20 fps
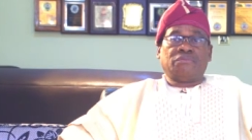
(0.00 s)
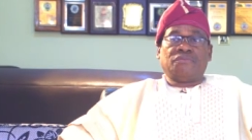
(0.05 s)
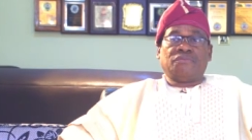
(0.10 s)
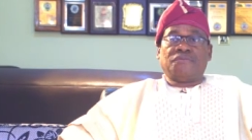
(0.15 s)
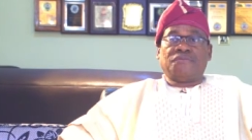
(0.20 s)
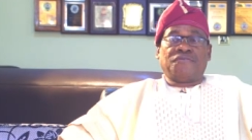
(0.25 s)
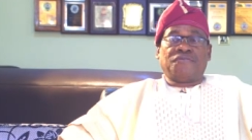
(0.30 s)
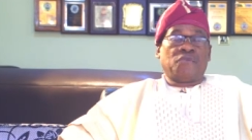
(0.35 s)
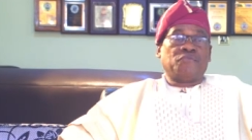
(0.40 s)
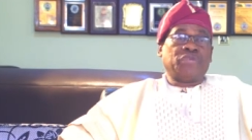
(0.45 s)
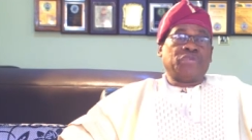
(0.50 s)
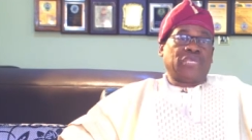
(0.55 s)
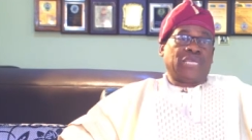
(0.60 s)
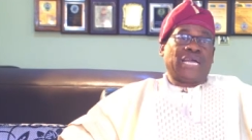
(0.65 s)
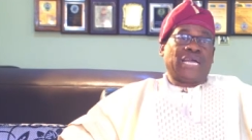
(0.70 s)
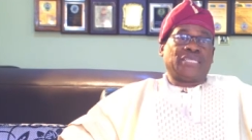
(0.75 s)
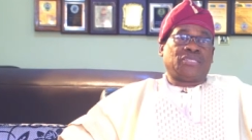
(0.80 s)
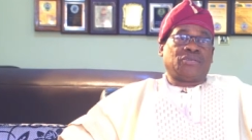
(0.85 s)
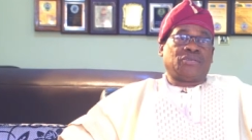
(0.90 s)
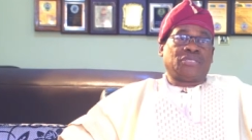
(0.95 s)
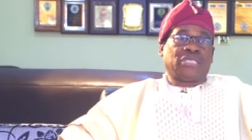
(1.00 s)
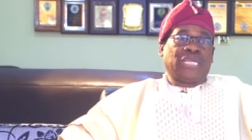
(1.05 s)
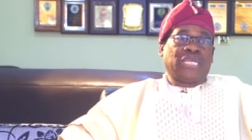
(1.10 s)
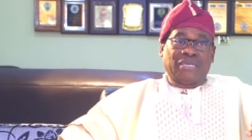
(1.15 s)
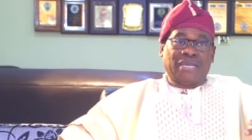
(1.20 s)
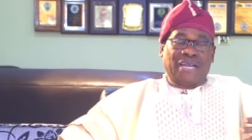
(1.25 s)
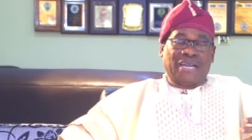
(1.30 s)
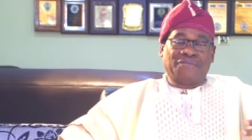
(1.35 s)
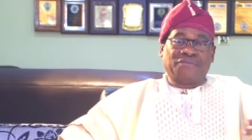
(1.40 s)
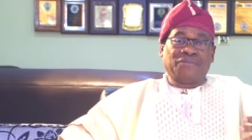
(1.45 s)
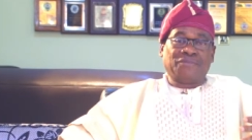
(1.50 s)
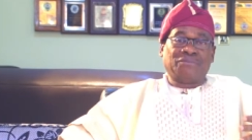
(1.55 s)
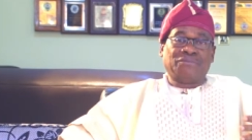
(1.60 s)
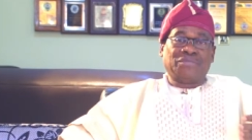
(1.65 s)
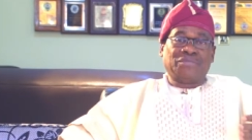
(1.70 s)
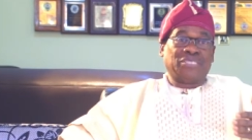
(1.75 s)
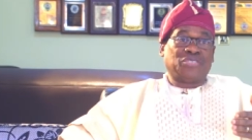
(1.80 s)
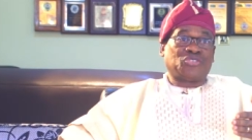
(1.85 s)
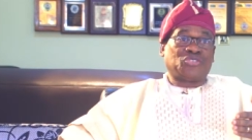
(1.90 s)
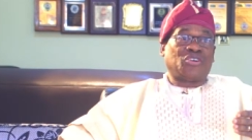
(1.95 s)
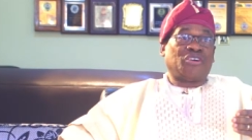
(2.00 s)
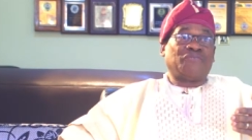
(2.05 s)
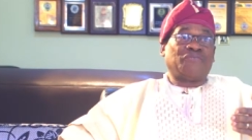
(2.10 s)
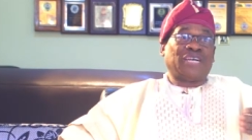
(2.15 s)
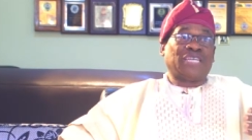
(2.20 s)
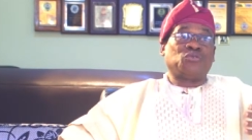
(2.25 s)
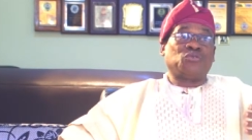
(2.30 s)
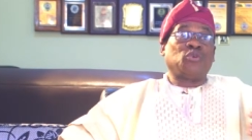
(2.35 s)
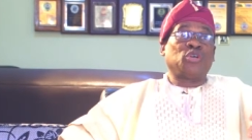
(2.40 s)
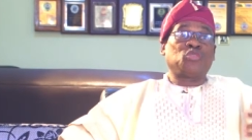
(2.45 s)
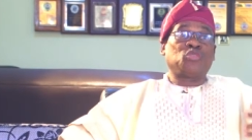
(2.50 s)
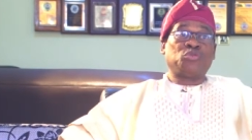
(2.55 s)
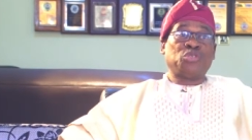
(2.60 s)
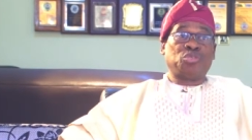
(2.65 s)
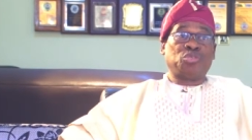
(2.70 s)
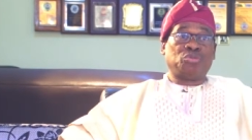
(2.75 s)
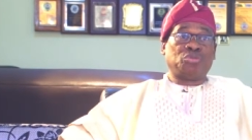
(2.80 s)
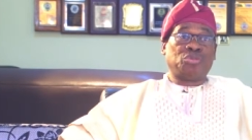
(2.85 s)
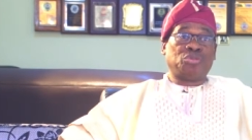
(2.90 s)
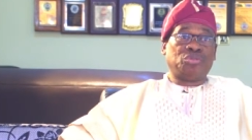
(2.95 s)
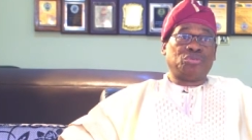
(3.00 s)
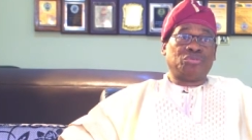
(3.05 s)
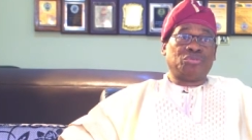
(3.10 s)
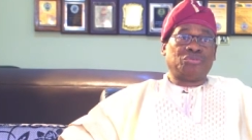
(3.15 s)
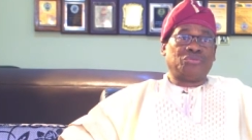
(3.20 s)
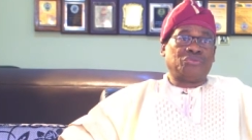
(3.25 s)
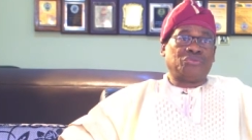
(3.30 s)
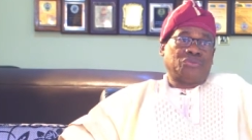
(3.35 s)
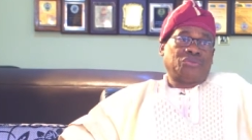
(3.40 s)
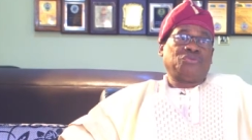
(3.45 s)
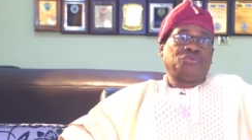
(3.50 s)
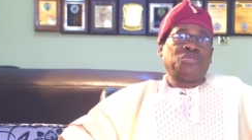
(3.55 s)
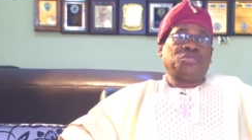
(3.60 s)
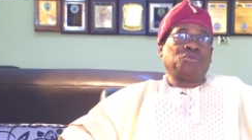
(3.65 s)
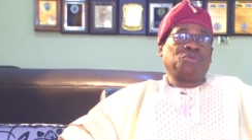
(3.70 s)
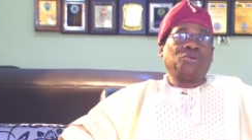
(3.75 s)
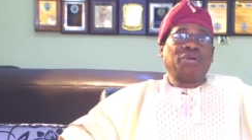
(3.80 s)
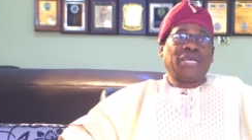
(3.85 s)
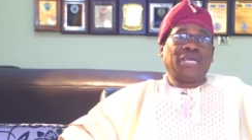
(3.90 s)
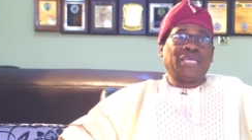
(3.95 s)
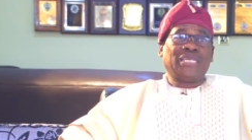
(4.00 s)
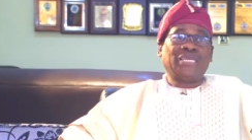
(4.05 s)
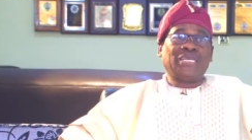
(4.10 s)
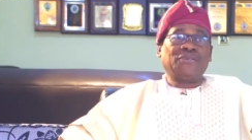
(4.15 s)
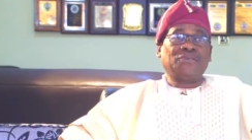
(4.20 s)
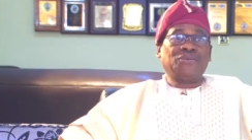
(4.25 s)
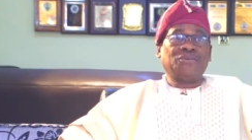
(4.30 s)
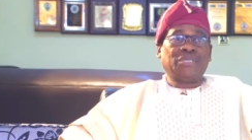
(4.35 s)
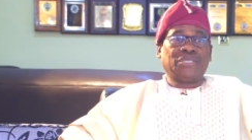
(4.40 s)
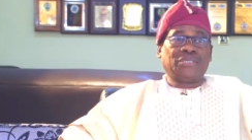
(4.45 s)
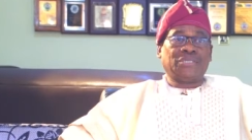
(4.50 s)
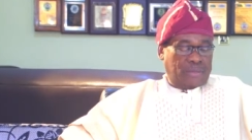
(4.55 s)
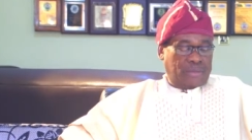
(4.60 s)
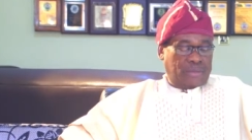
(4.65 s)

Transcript: for me, I thought that having discovered what we should do, we should go ahead and do it.